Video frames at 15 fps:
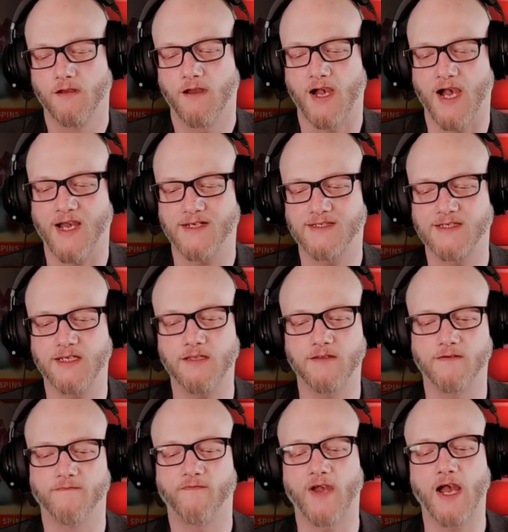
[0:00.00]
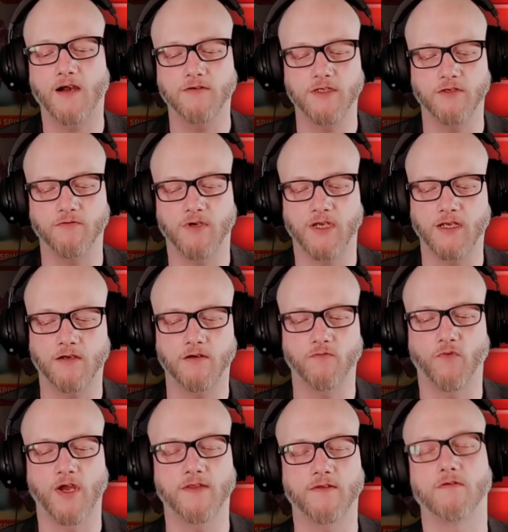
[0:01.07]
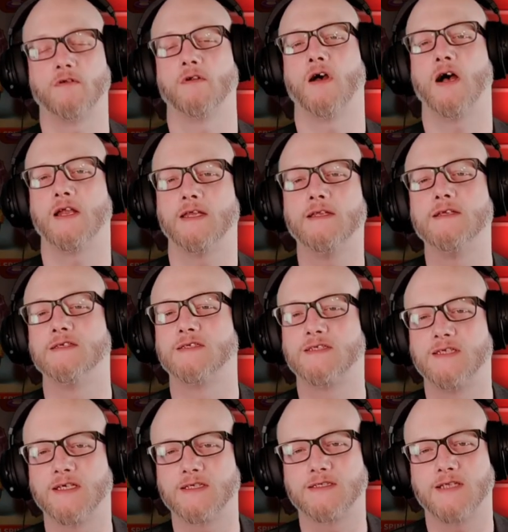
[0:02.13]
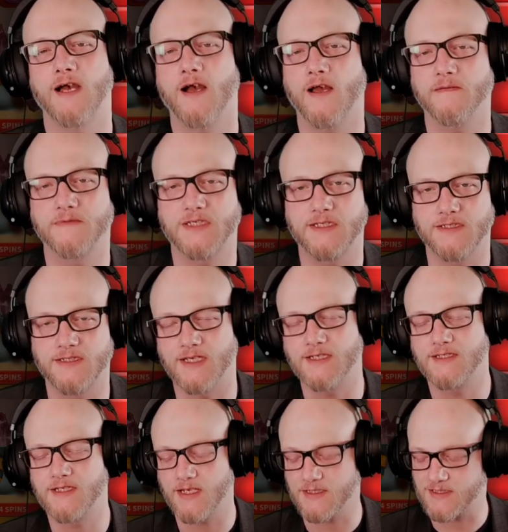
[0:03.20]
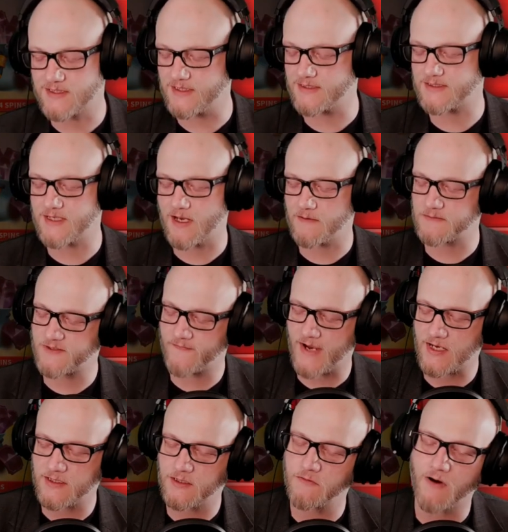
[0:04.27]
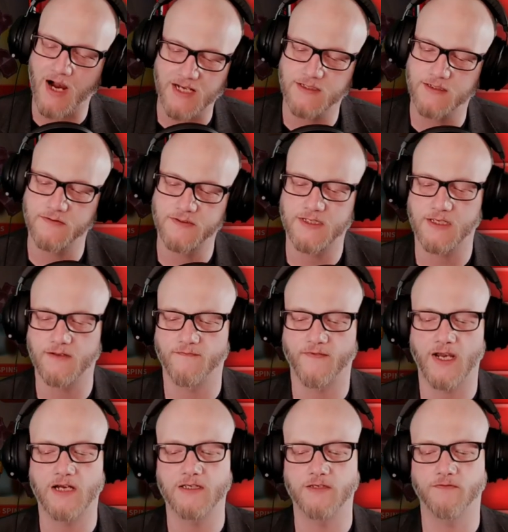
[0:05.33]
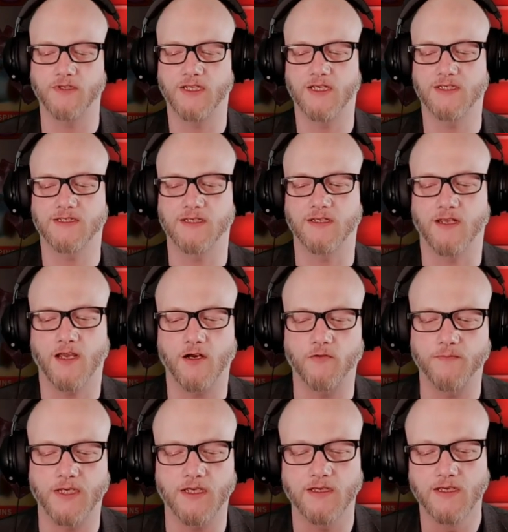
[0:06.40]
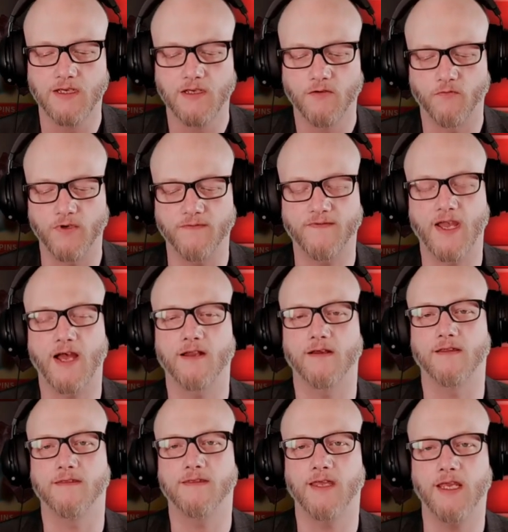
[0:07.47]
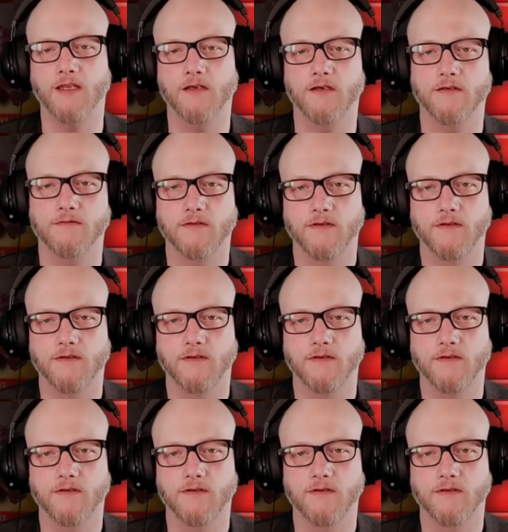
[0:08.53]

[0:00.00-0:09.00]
I see the value here, whether or not it is 6 times, because they say it's 6 times value. I do see the value in this in helping. We've got Athena